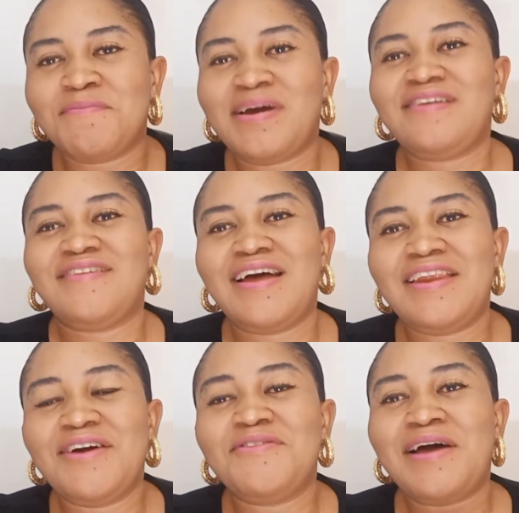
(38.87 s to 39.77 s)
to my
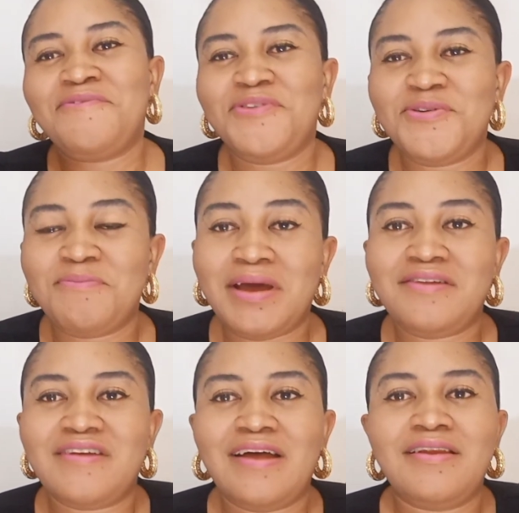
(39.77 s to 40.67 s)
channel, that viewed my
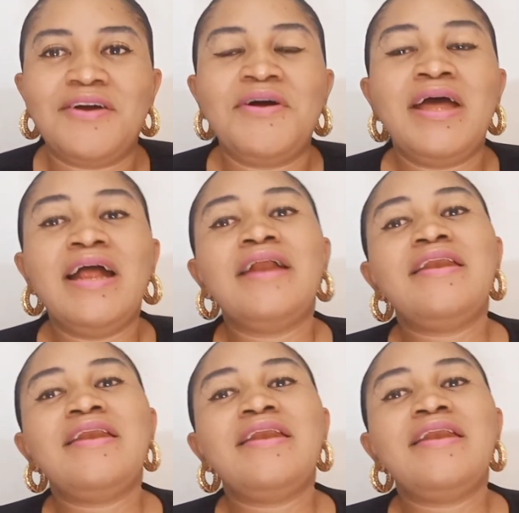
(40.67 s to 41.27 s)
channel,